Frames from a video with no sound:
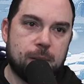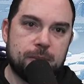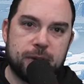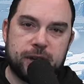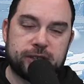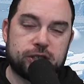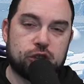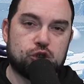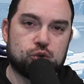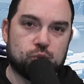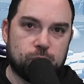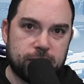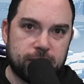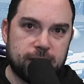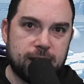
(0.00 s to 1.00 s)
Because it's
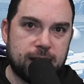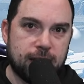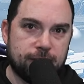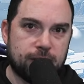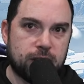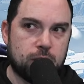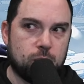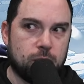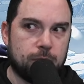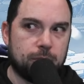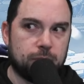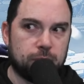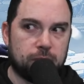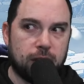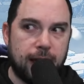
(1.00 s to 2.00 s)
really giving you a
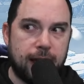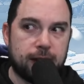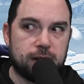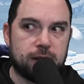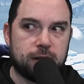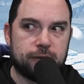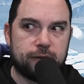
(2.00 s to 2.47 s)
blend